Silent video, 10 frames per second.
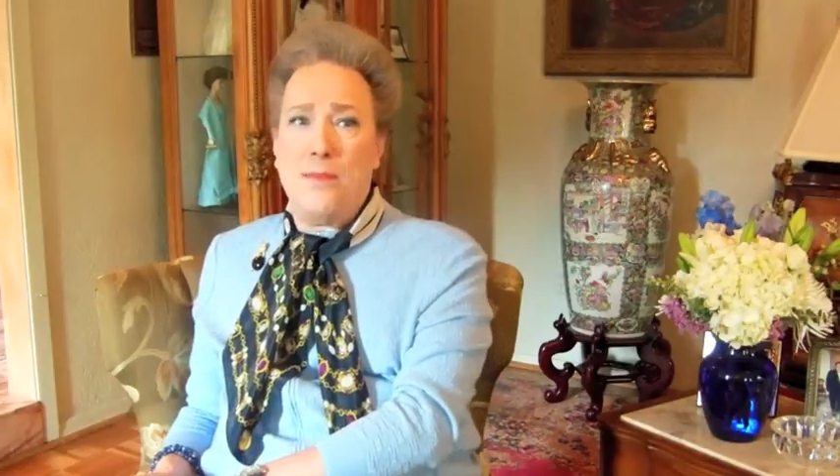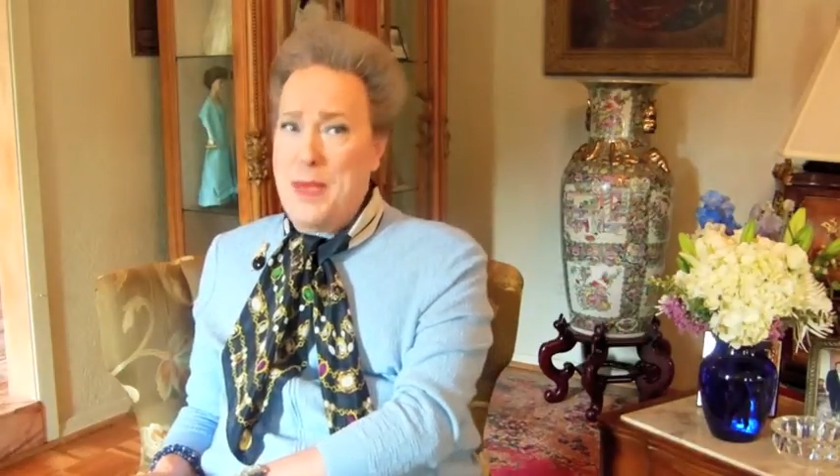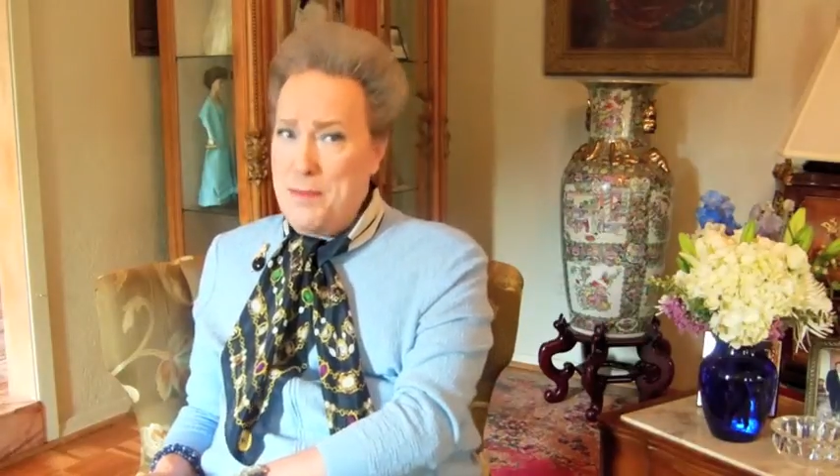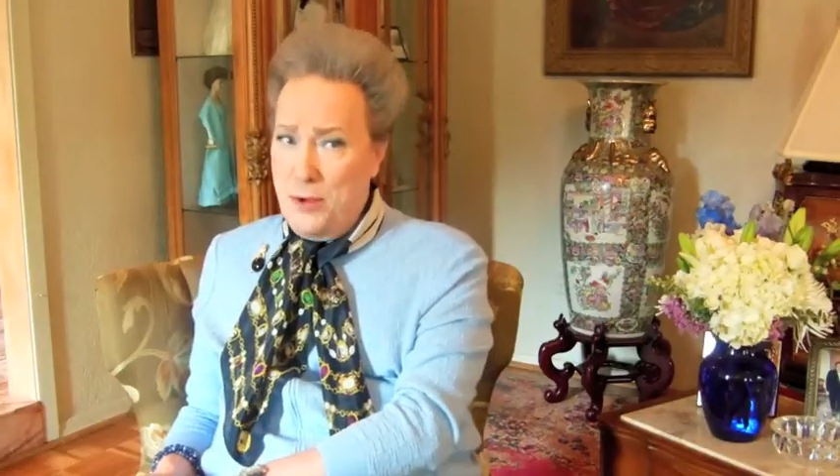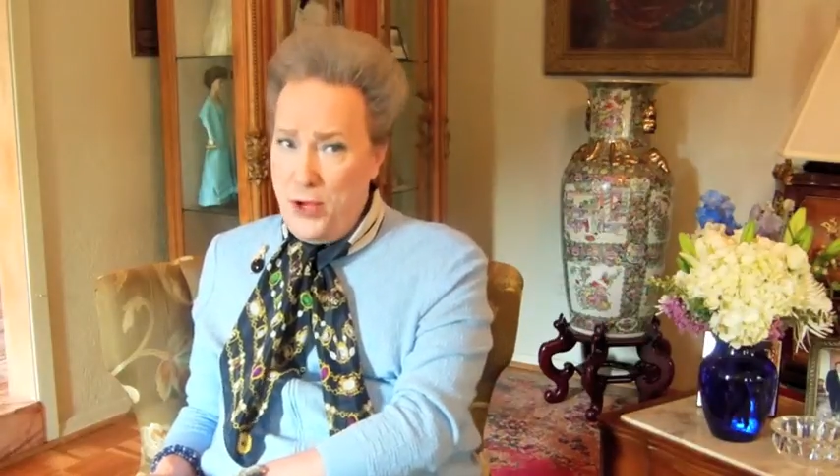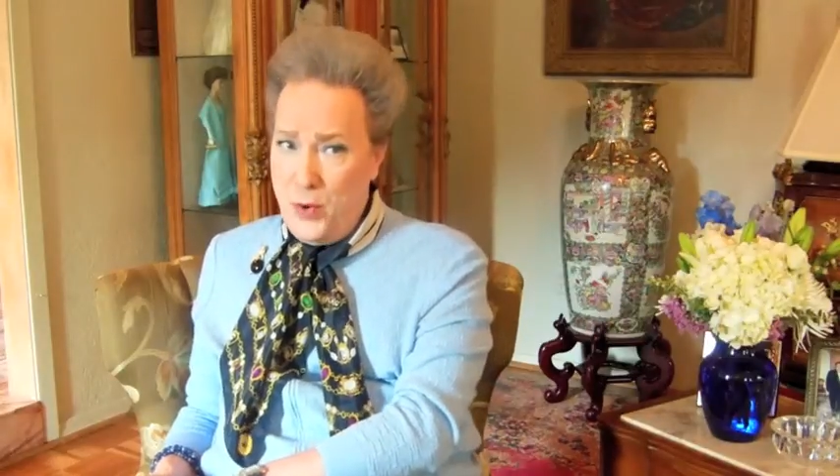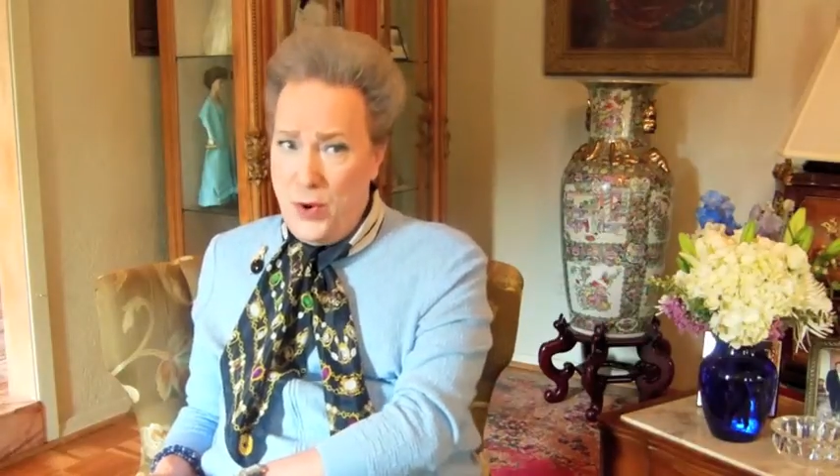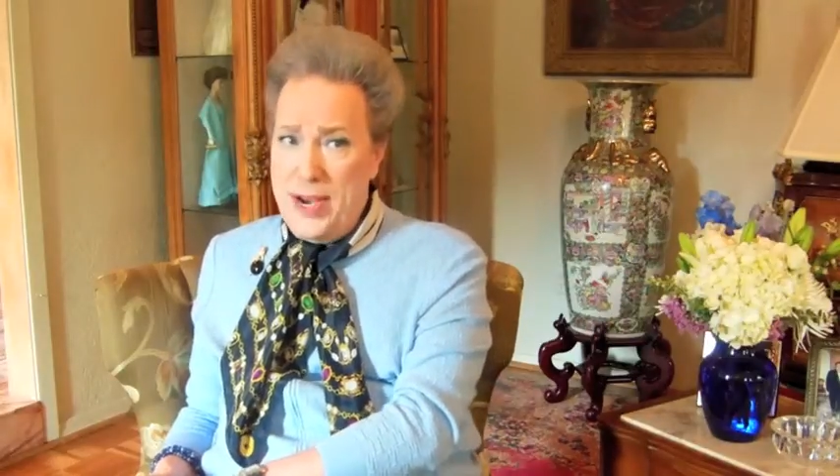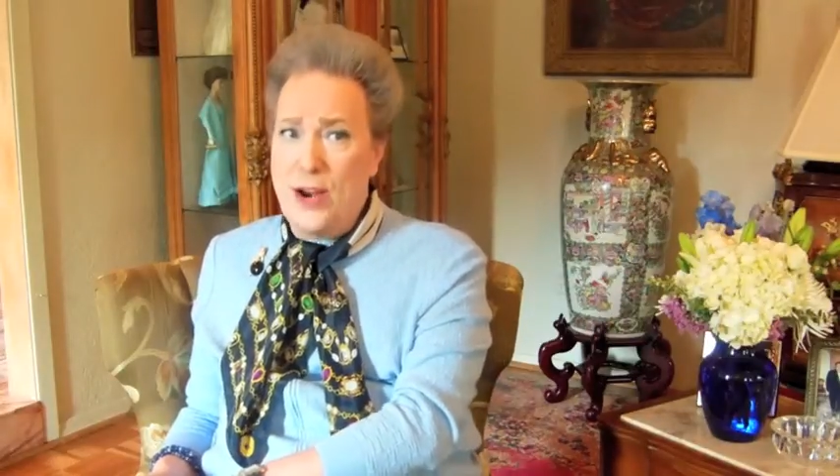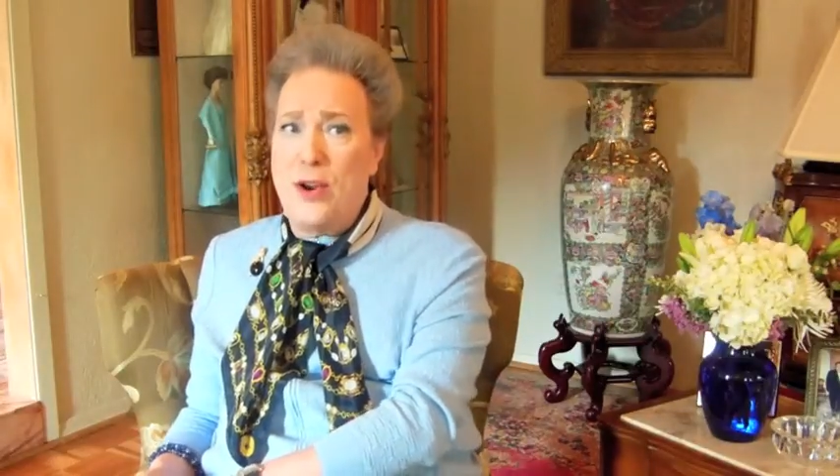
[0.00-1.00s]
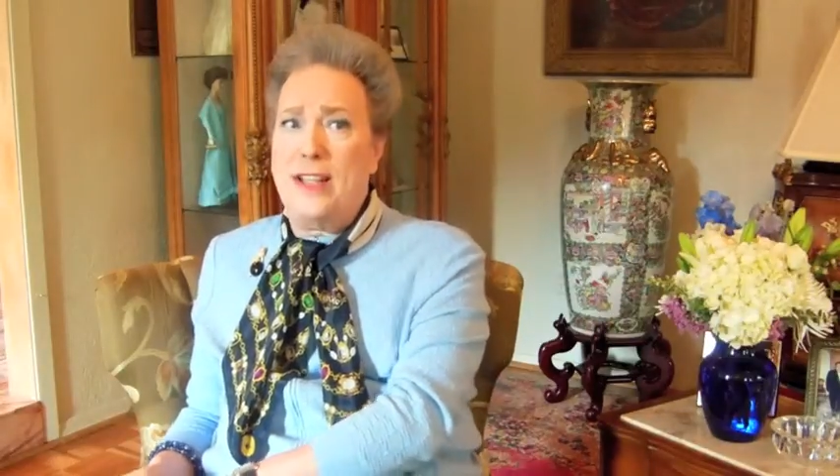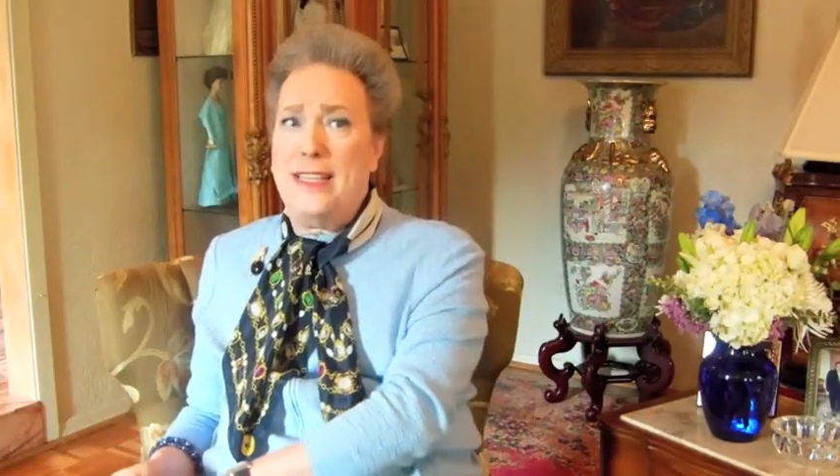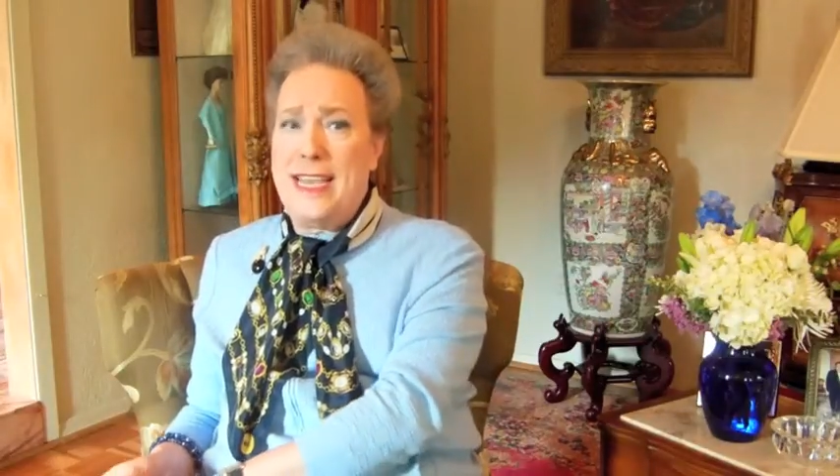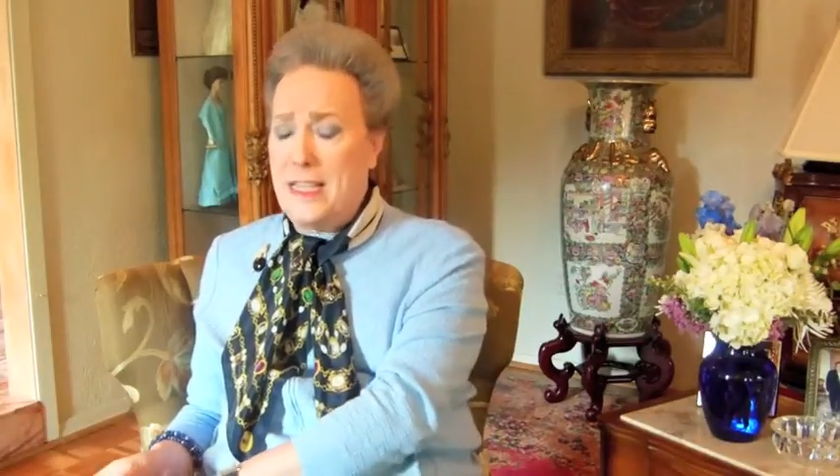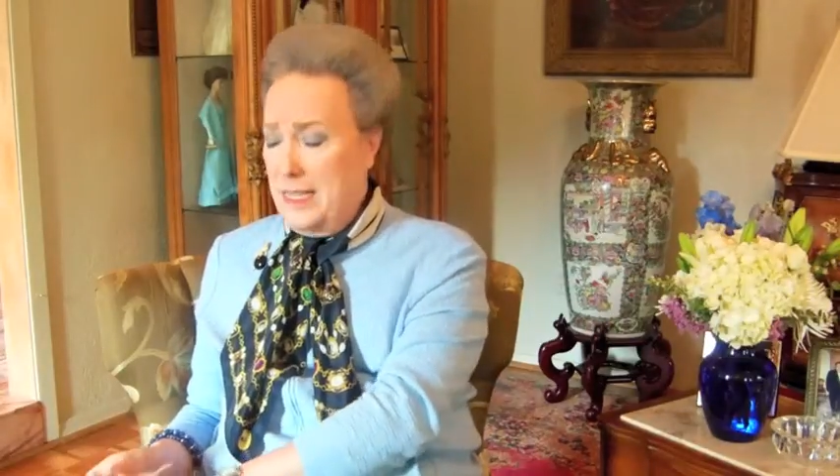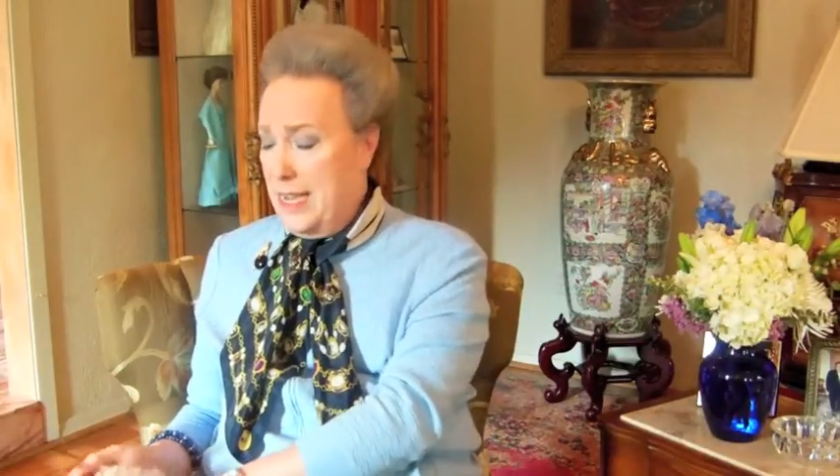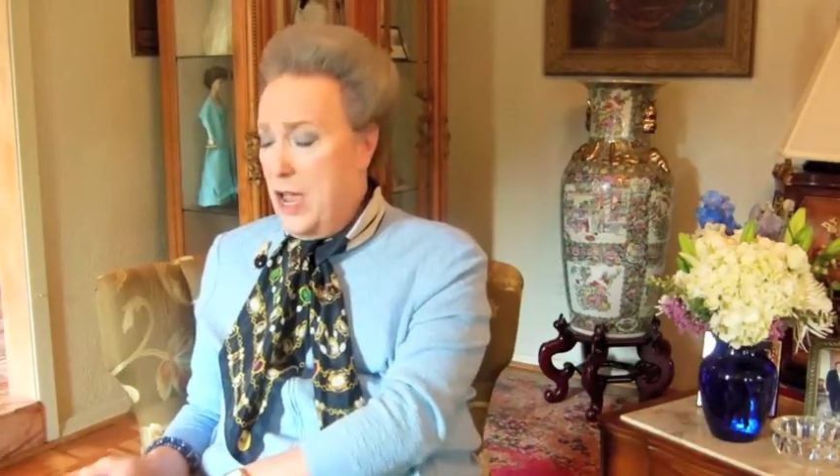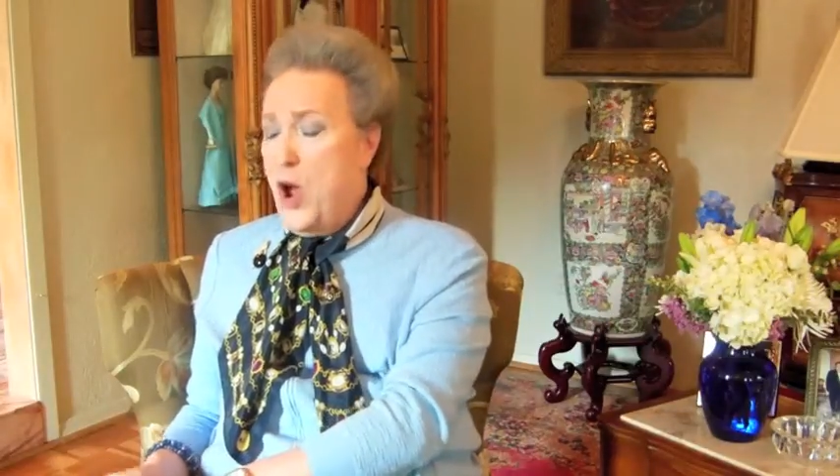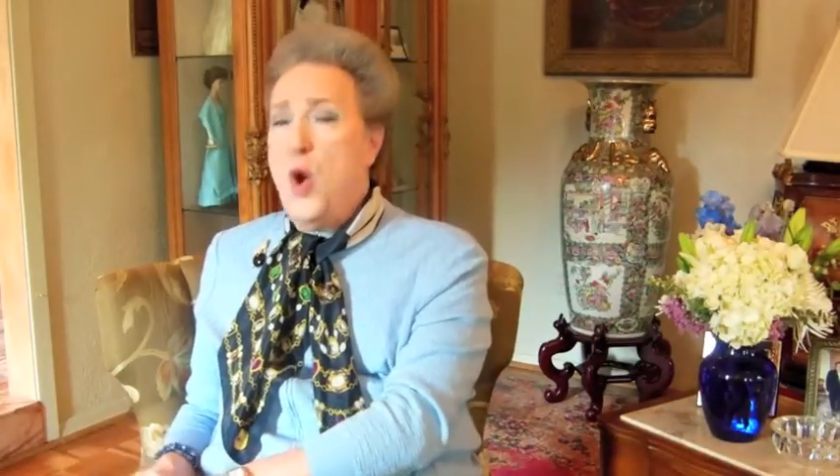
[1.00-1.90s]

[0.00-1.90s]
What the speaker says: people who are here illegally.